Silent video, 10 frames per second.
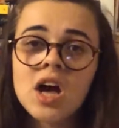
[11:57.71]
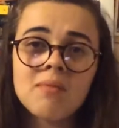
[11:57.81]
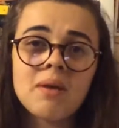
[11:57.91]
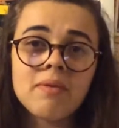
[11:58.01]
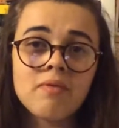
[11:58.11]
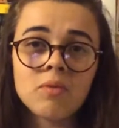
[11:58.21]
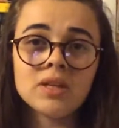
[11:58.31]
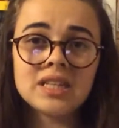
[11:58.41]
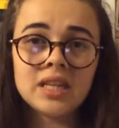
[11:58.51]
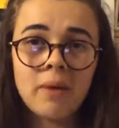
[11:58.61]
I maybe even
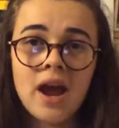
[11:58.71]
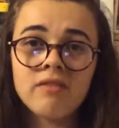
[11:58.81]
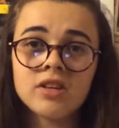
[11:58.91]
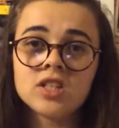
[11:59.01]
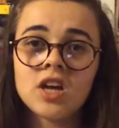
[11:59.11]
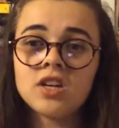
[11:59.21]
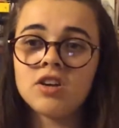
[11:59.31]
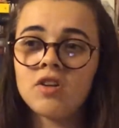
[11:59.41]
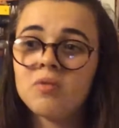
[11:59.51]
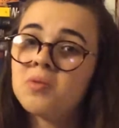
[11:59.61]
want to see the parents. I
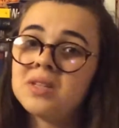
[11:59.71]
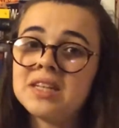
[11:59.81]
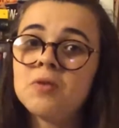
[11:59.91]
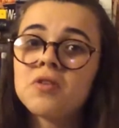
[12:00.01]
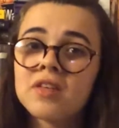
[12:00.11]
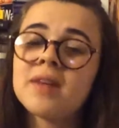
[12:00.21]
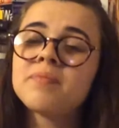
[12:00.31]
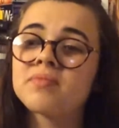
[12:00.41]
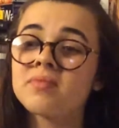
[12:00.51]
don't know if we'll see all of that.